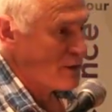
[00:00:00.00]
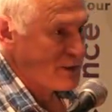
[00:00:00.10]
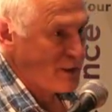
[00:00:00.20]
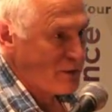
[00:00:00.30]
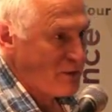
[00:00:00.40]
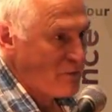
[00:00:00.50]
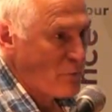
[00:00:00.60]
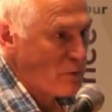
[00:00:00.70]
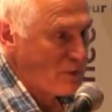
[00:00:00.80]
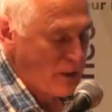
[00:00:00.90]
was done on the
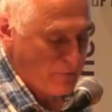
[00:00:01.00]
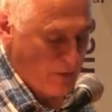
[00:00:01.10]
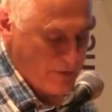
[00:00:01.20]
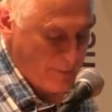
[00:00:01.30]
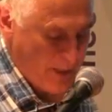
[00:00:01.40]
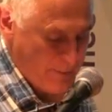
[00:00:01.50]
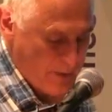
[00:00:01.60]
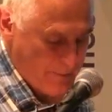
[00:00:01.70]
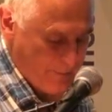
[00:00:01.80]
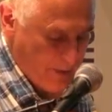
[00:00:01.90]
14th of
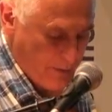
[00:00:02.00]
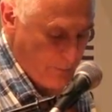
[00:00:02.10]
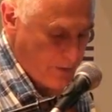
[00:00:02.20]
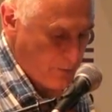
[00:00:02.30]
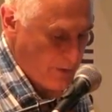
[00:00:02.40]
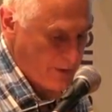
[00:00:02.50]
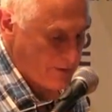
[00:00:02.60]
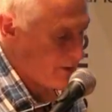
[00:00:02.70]
September, which was